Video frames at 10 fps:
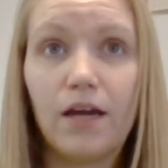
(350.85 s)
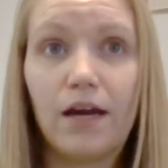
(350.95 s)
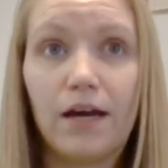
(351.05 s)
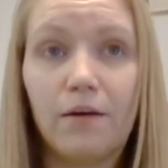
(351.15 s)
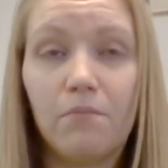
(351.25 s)

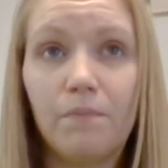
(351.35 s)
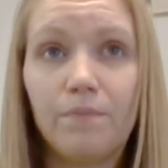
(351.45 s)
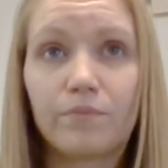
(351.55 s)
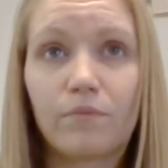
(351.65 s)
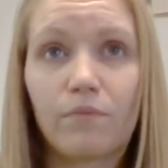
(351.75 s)

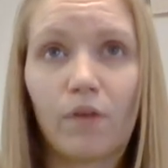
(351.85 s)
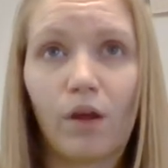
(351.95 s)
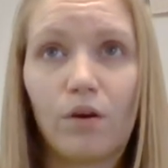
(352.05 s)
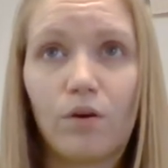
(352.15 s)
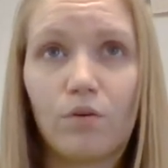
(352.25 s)

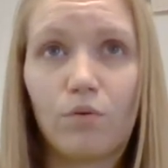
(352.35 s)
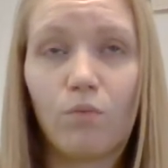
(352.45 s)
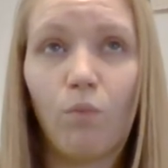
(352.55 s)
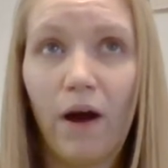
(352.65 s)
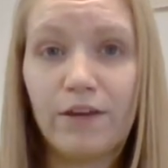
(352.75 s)

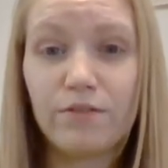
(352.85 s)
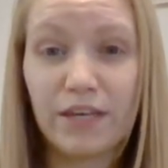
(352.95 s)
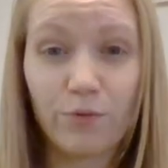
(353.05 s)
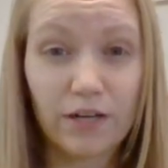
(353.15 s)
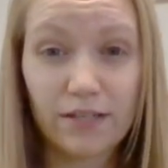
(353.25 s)
why you
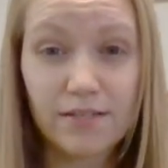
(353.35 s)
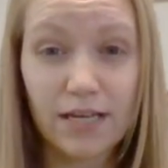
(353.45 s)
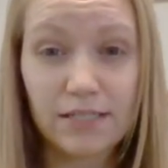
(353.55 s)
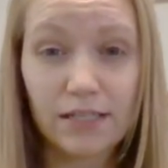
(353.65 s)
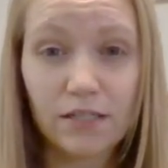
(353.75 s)
think we're
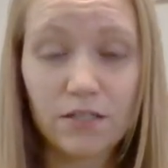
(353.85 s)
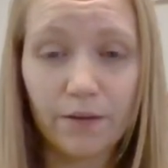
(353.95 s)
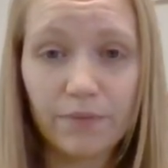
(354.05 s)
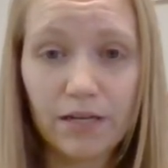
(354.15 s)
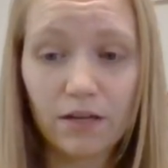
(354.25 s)
discussing the
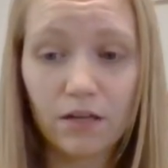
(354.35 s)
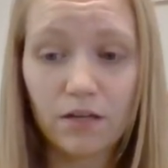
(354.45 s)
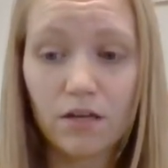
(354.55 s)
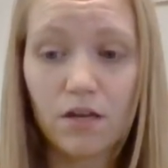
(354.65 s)
topic,